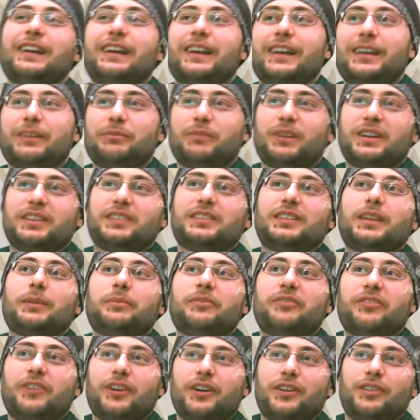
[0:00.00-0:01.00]
And my
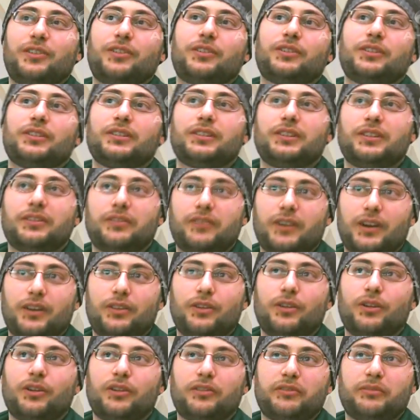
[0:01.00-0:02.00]
stepfather, the
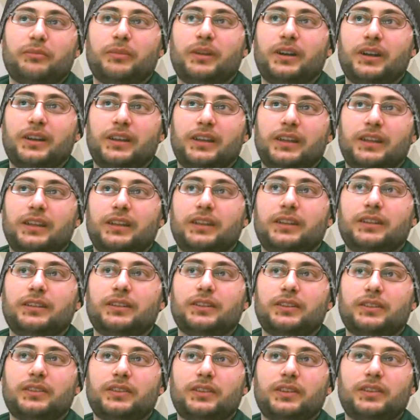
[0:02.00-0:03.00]
father of my
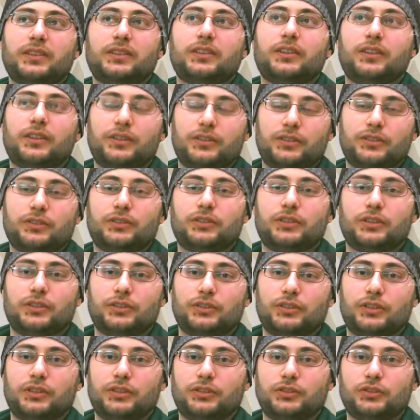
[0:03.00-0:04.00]
sister
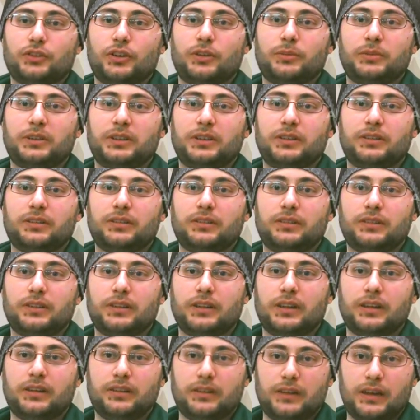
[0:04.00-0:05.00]
in Germany,
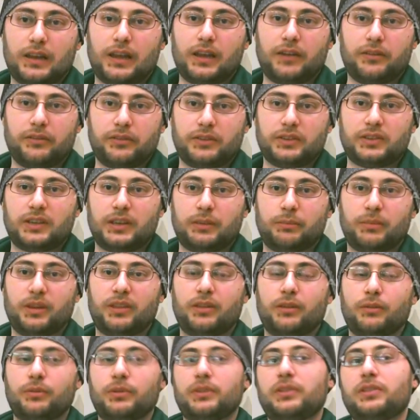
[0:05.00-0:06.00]
that I have the same
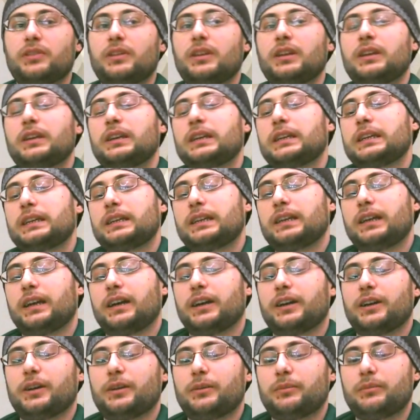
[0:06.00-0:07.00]
mother with,
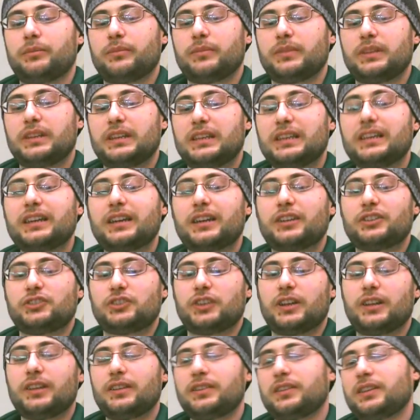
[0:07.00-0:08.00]
he got
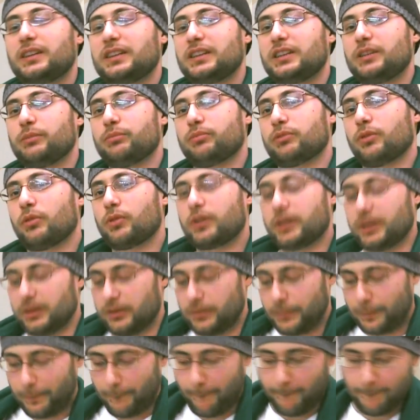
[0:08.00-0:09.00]
jealous and he broke
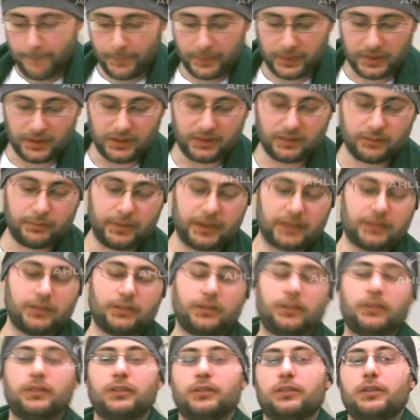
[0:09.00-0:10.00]
it. He smacked
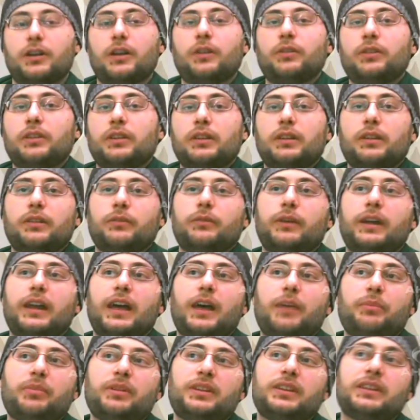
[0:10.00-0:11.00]
it on the ground. What
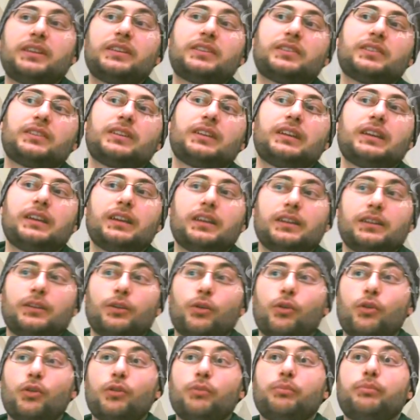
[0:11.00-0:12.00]
happened is, the
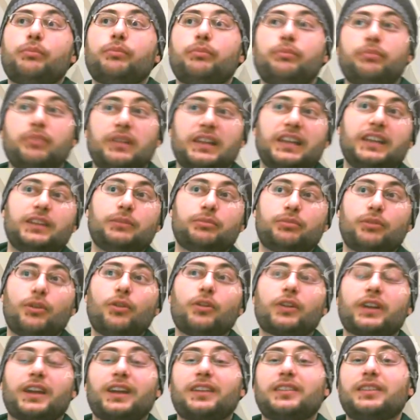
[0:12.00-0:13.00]
whole plate
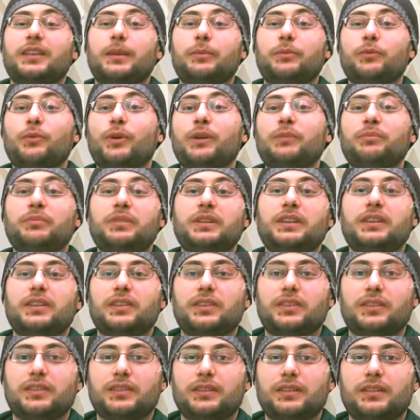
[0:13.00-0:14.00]
broke except one
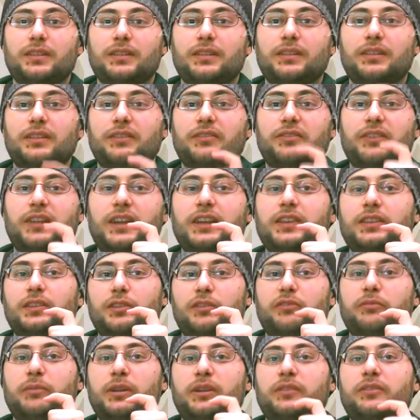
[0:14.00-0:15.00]
piece, the face
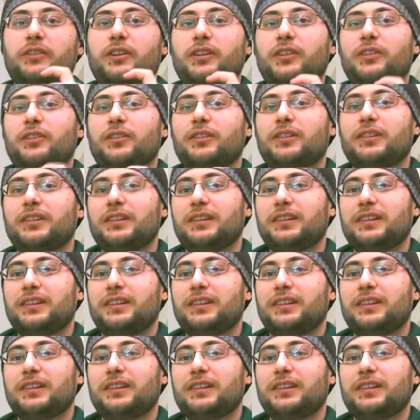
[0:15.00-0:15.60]
of my father.